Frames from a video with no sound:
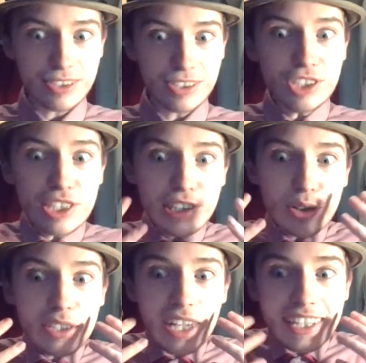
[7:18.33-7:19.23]
Do you
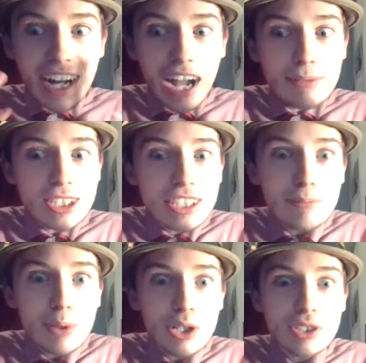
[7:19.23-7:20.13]
look like I have a sad
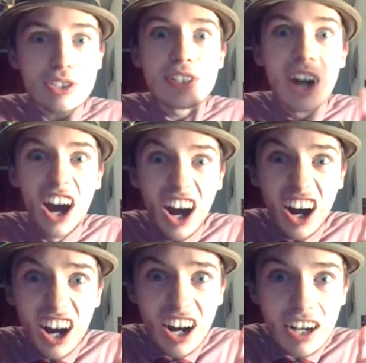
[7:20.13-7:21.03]
person?
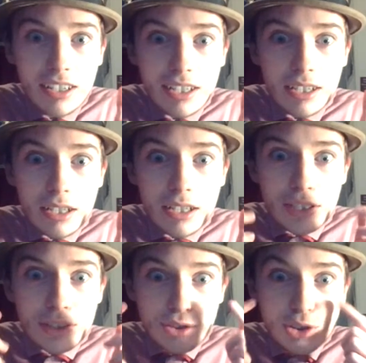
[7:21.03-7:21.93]
Huh?
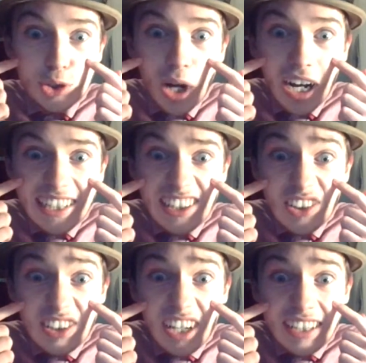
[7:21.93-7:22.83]
Do I
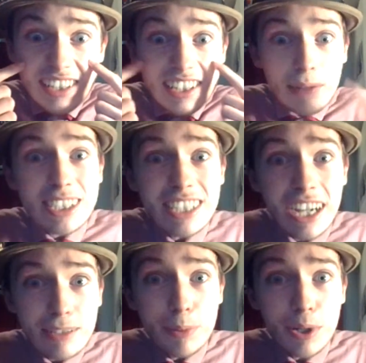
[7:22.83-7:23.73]
look like that I'm a
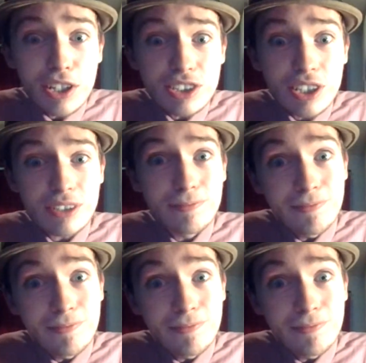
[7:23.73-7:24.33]
sad person?